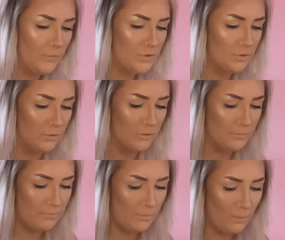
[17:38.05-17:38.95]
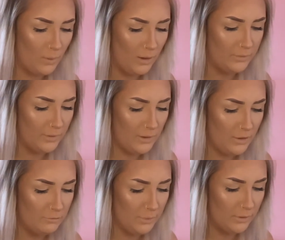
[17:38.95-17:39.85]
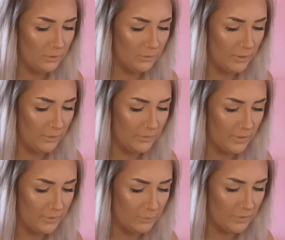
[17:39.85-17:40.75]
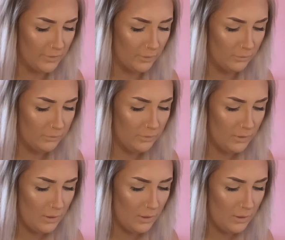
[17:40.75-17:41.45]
So I did have big long nails that I did myself,